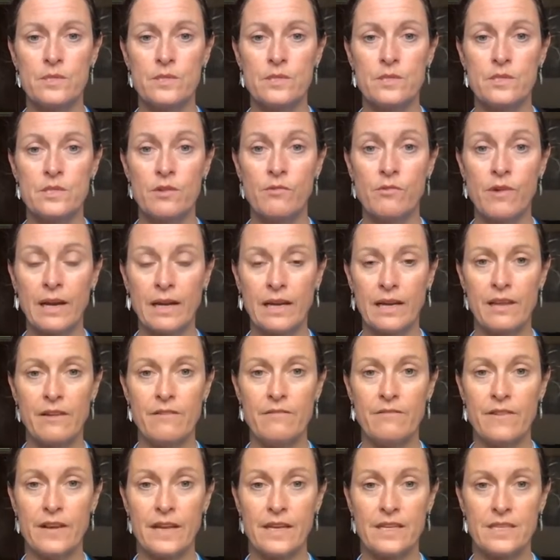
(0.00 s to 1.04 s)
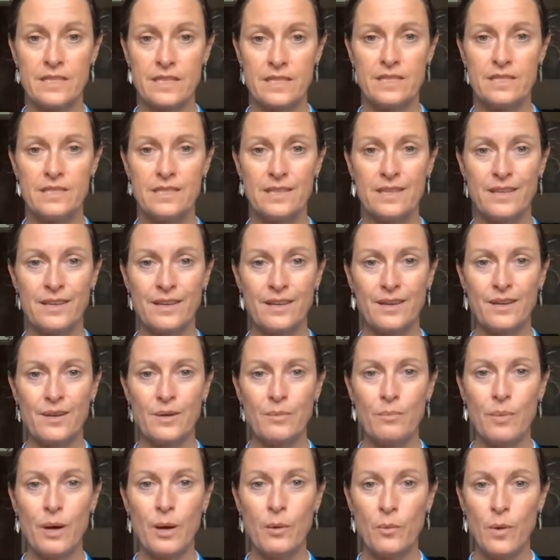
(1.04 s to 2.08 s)
directly affected
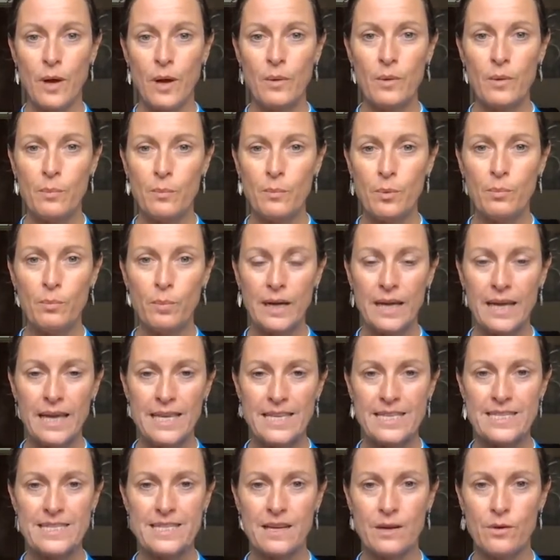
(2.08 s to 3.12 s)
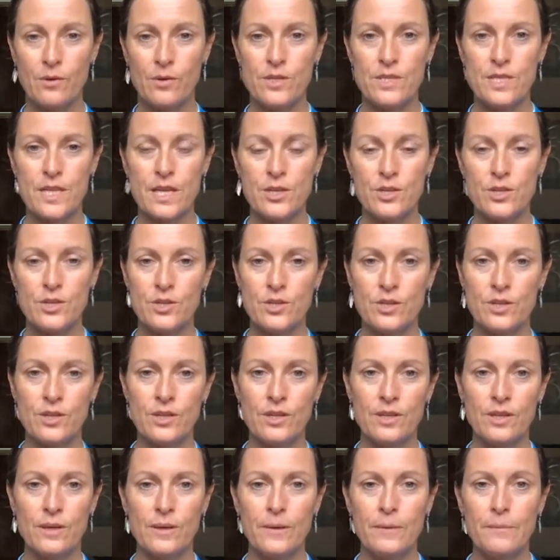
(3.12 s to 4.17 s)
by where we place our attention
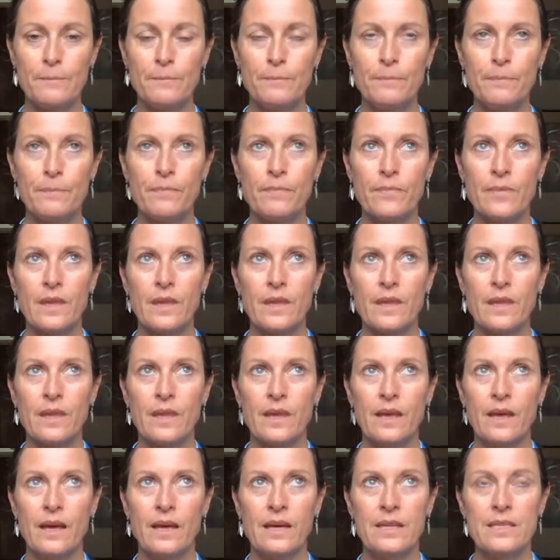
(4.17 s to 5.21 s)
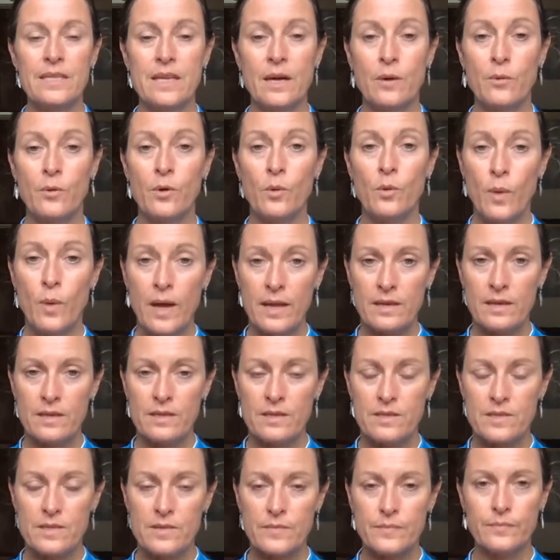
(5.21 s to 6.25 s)
and our
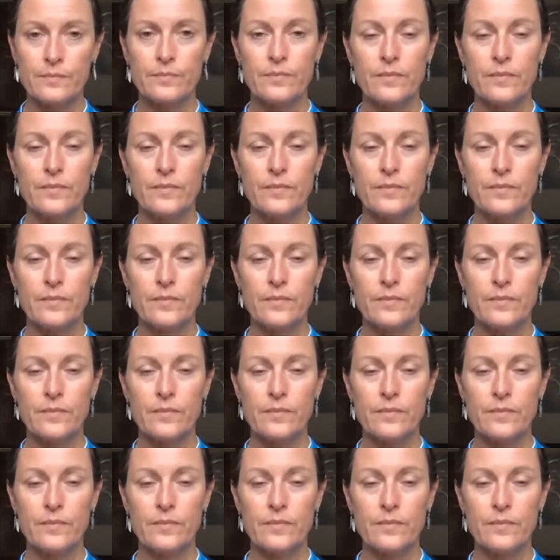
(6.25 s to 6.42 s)
awareness.